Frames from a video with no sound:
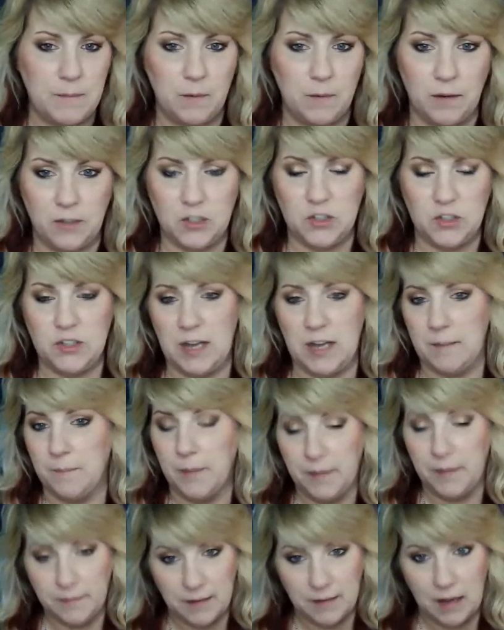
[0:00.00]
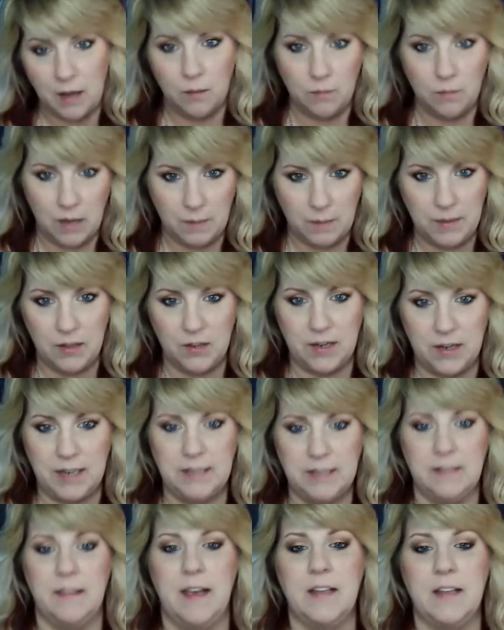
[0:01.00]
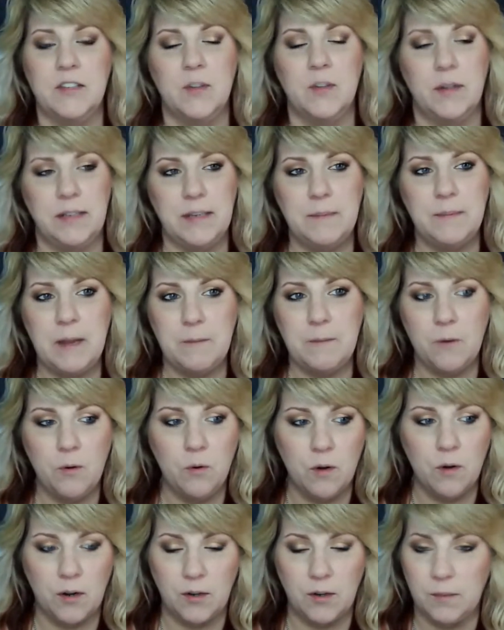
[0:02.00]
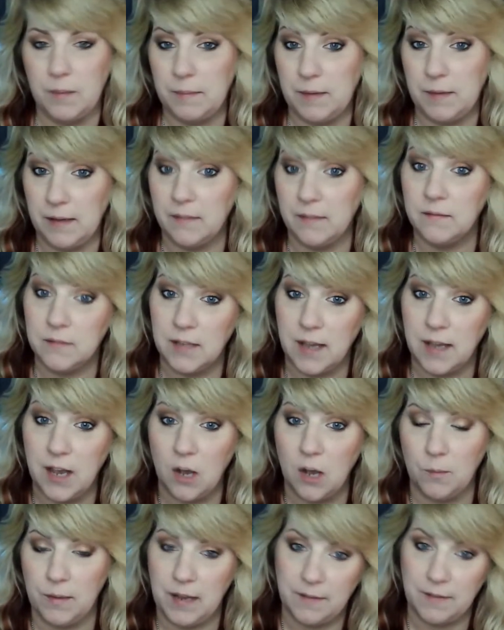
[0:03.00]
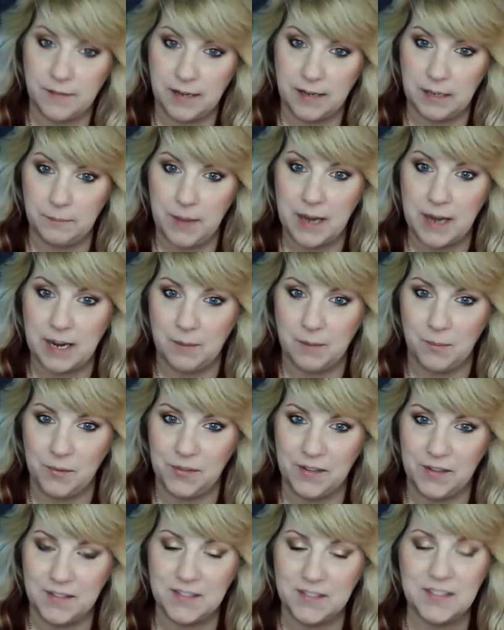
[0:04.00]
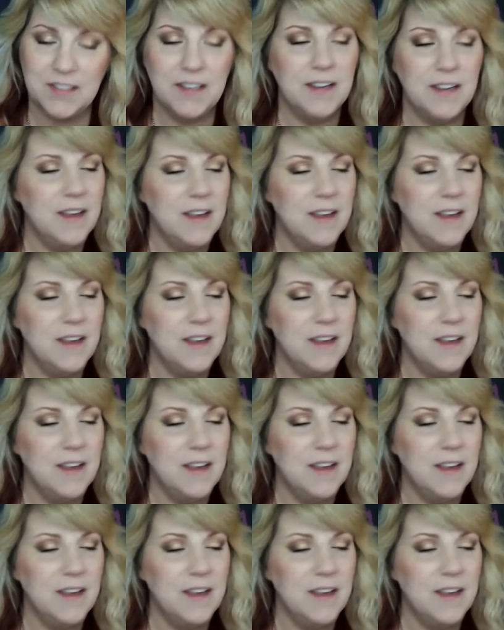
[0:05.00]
largest yet, but I'll be looking into that. So I need people who are going to maybe to help and have kind of backup with this.